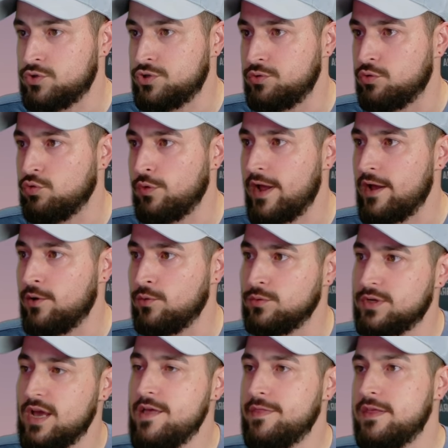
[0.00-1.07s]

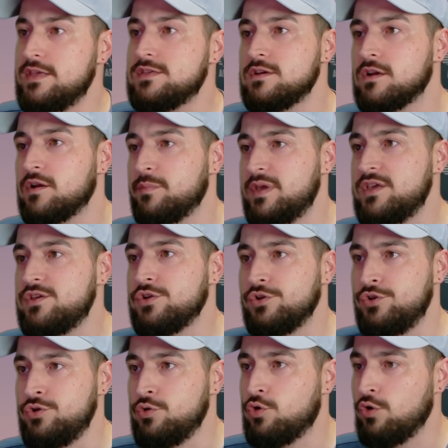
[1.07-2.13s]
crowned. These are going to be your
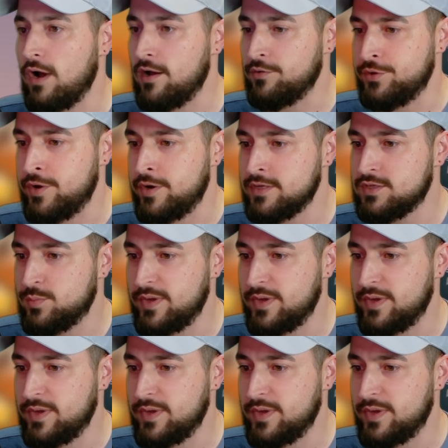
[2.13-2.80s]
new crown units. We